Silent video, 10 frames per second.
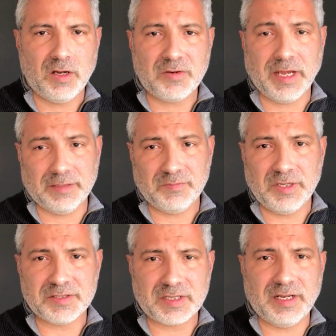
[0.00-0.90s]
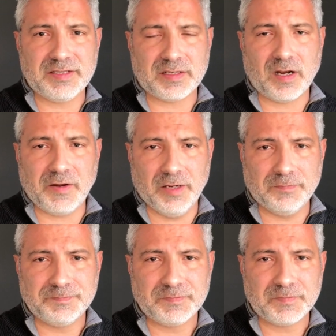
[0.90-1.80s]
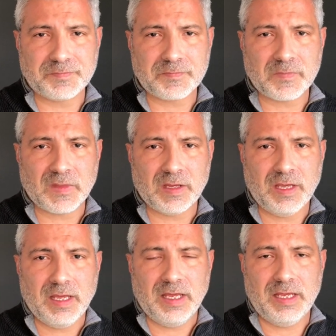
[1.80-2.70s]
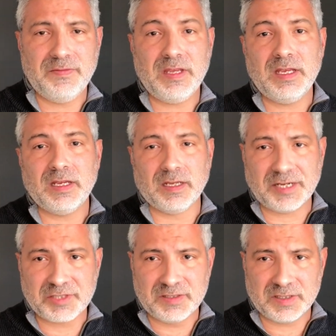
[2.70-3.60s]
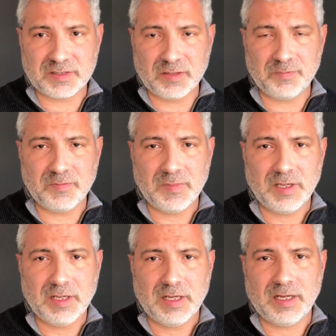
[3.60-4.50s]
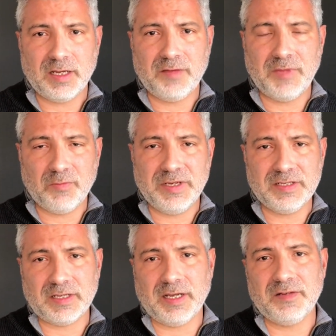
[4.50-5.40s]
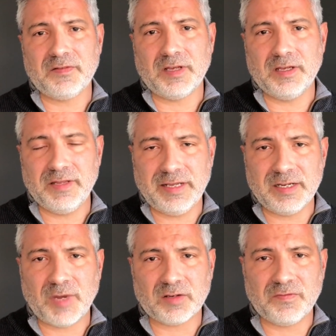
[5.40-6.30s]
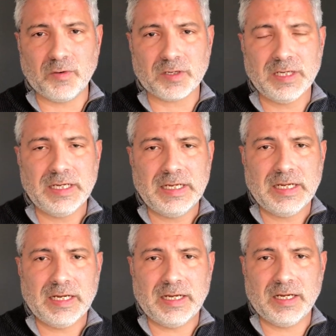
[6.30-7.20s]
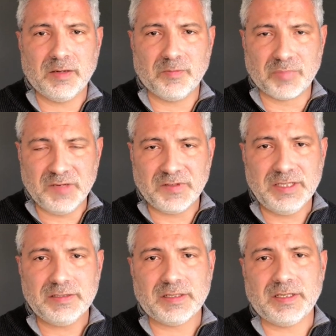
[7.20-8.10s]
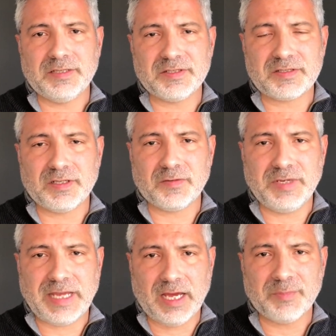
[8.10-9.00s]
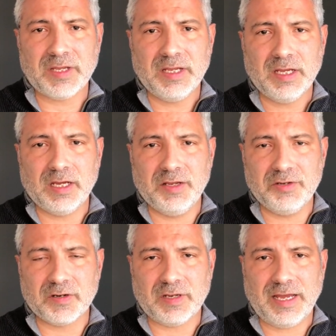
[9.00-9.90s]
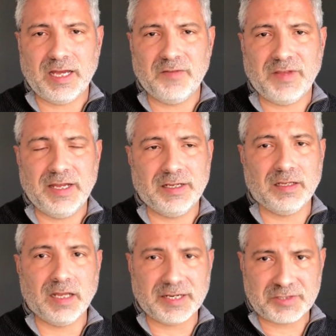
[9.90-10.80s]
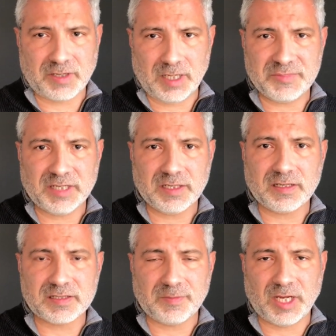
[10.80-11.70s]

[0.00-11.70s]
Okay, here's today's scenario. In the election system that we designed the data model for, briefly, just to recap, you're going to have an election object, a custom